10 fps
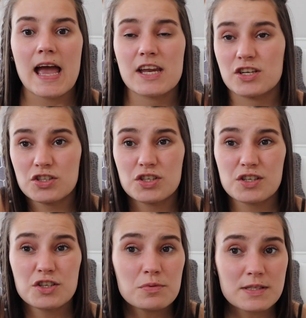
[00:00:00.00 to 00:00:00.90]
and
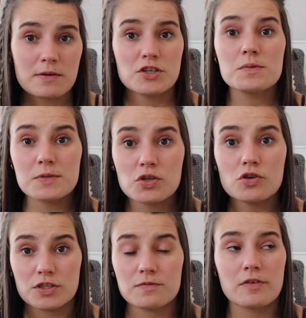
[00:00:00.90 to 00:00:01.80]
she was
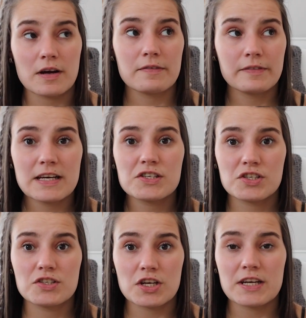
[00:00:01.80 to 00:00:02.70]
good for her
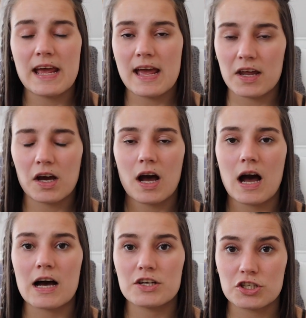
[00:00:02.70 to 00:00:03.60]
first journey in a
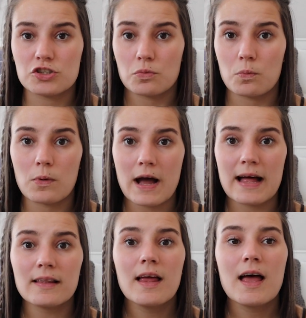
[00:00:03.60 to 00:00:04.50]
car. She'd done
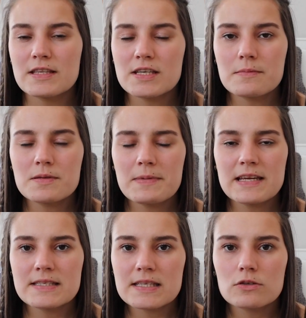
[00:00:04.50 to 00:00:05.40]
well. In terms of
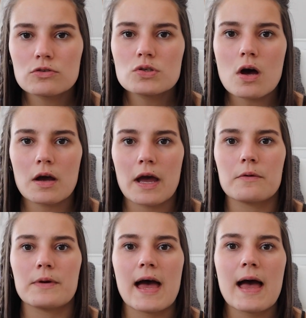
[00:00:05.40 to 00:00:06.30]
being a single dog
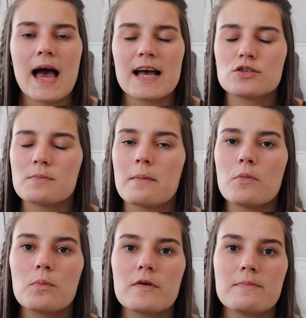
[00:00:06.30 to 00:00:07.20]
owner, I took my
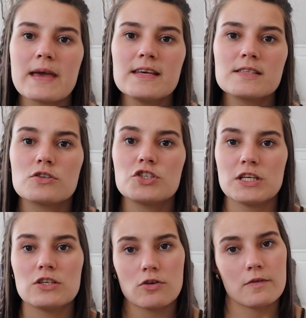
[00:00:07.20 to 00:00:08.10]
mum with me, so
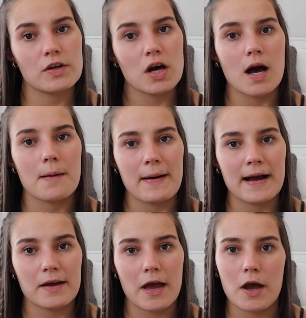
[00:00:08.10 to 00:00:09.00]
she drove the car
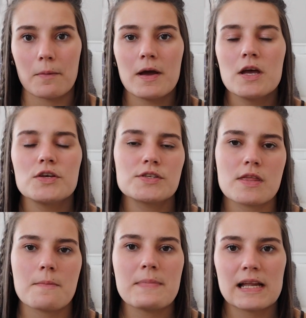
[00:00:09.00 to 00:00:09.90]
back home so
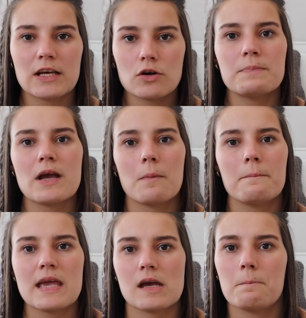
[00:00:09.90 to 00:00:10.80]
that Millie could be on
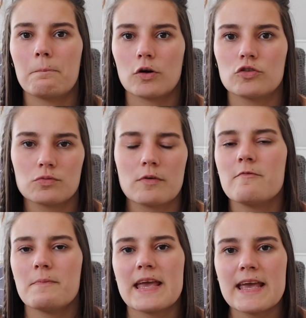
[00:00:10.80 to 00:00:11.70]
me and bond with
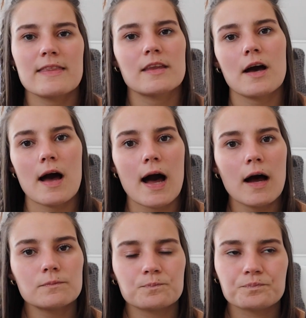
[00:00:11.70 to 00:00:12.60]
me in the
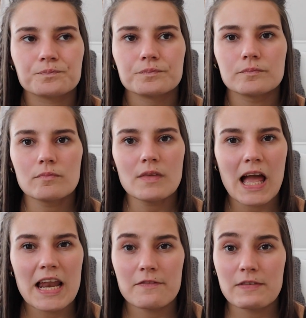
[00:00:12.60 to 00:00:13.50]
car.
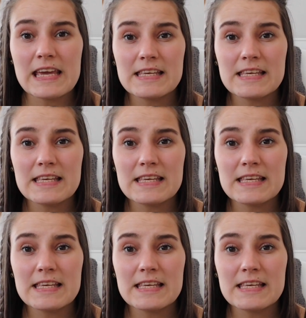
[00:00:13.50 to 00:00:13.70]
And I think